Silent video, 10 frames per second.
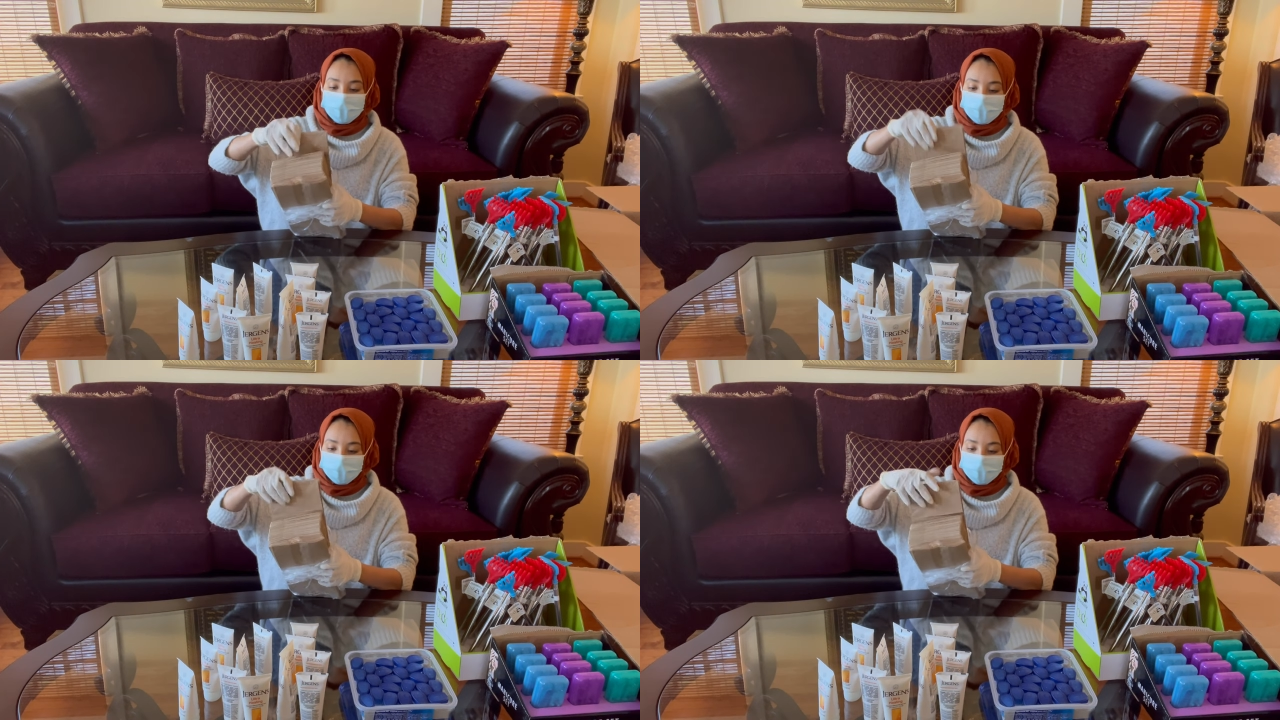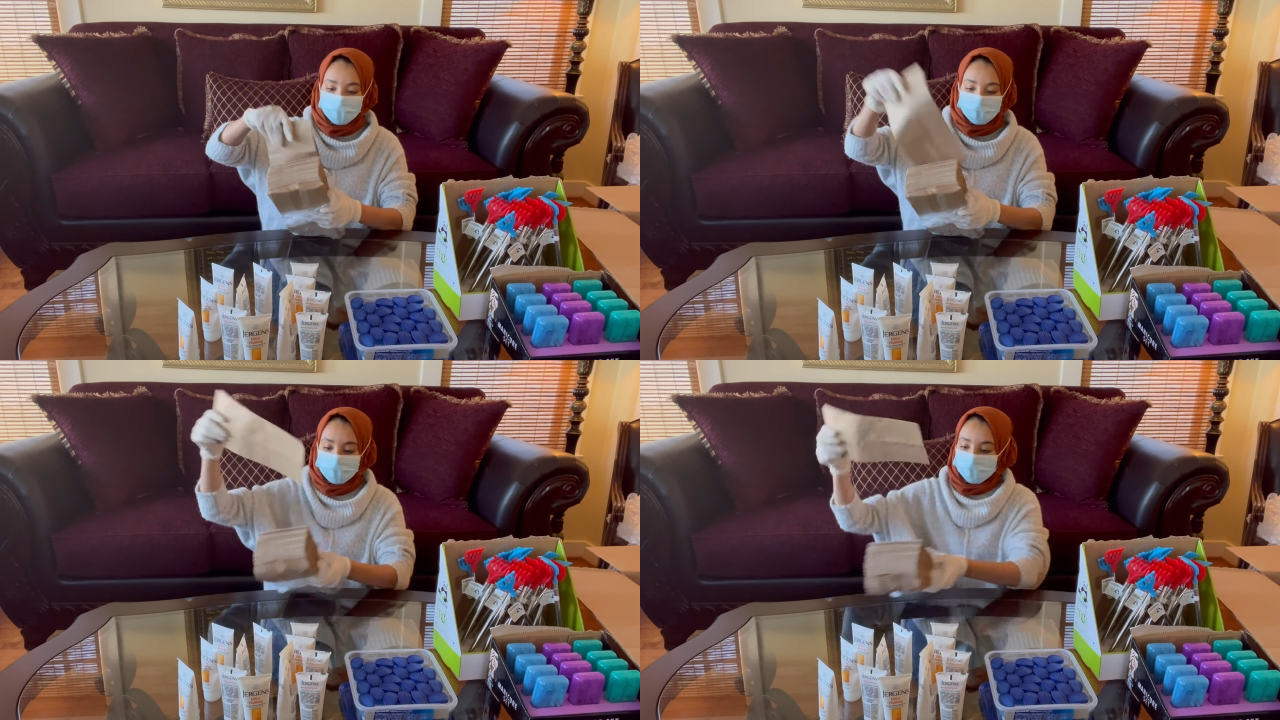
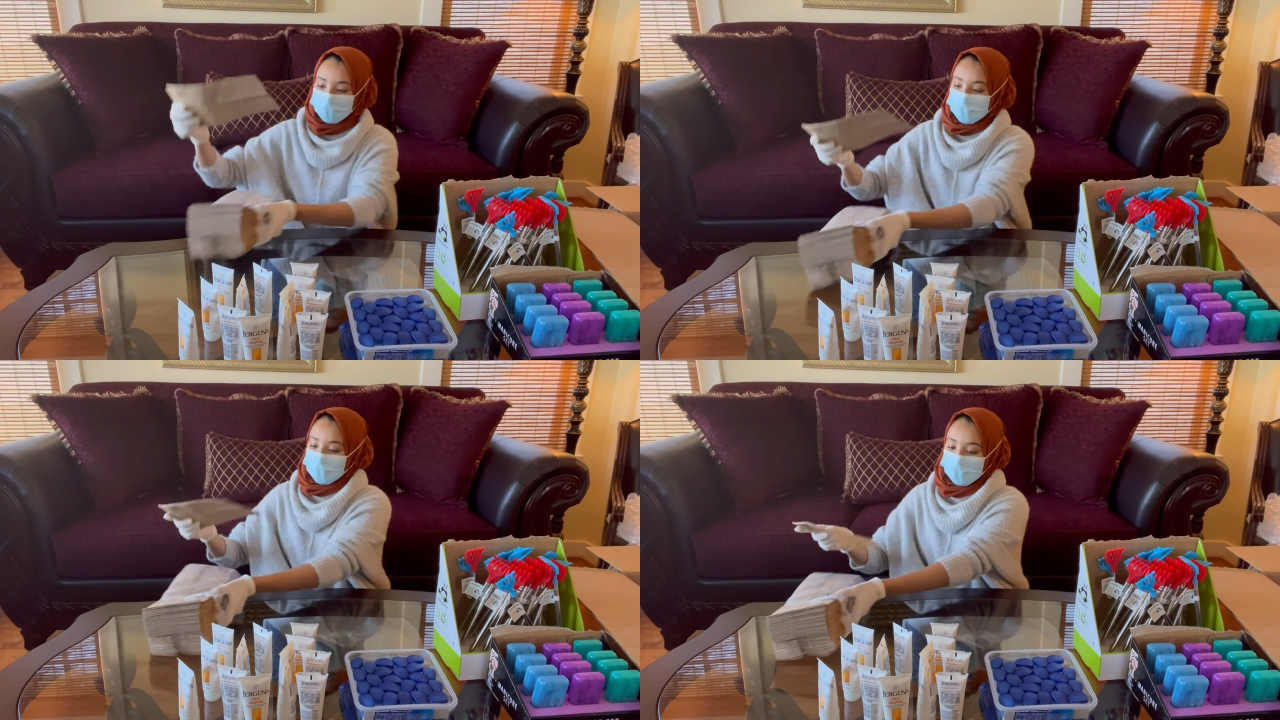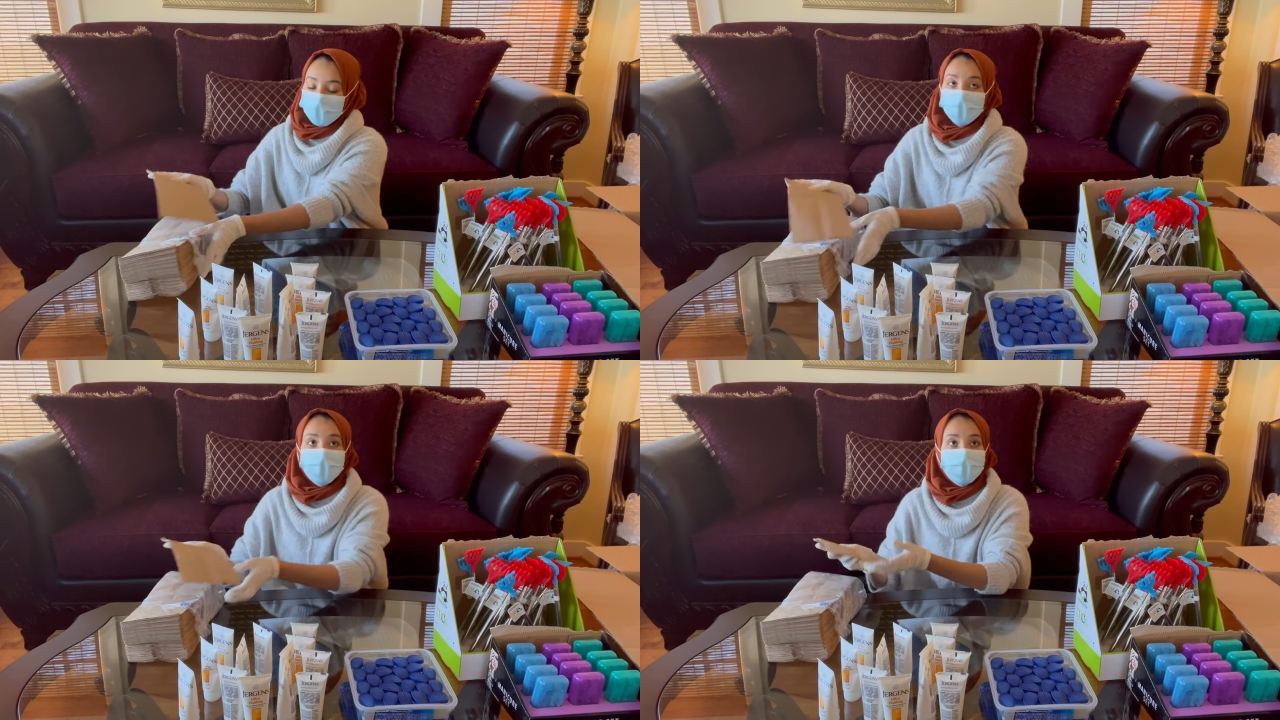
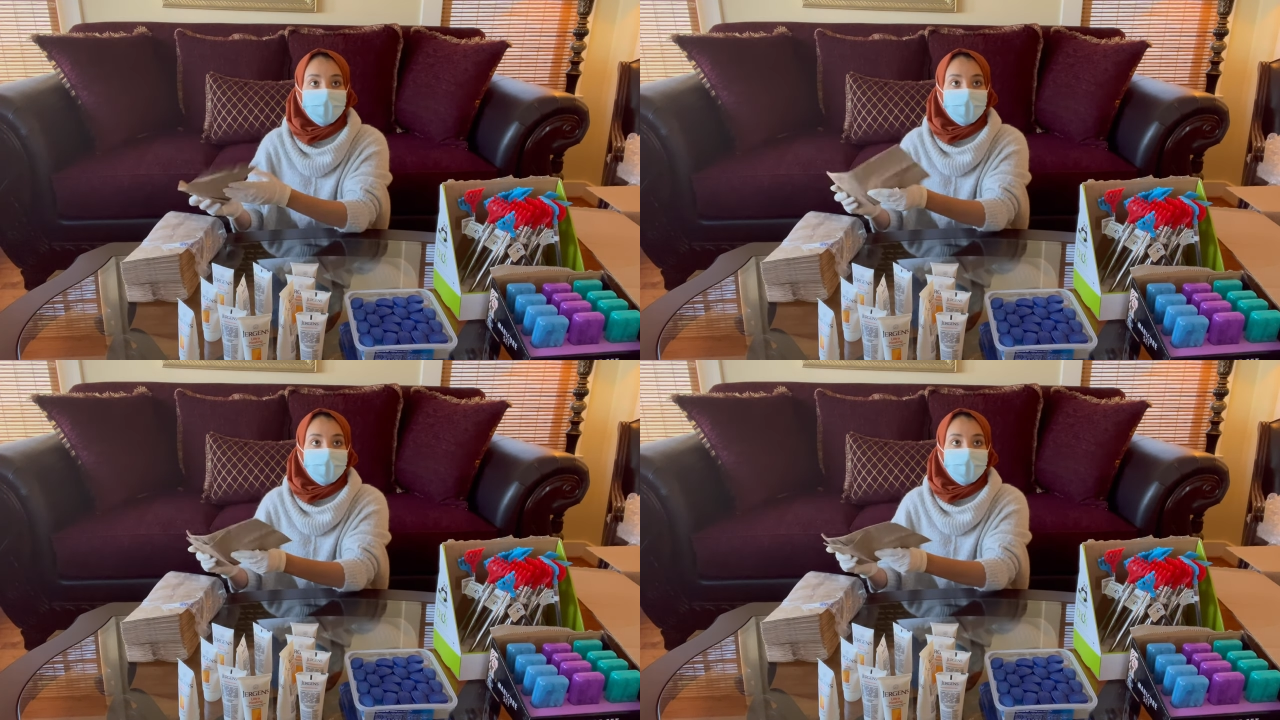Nothing is said.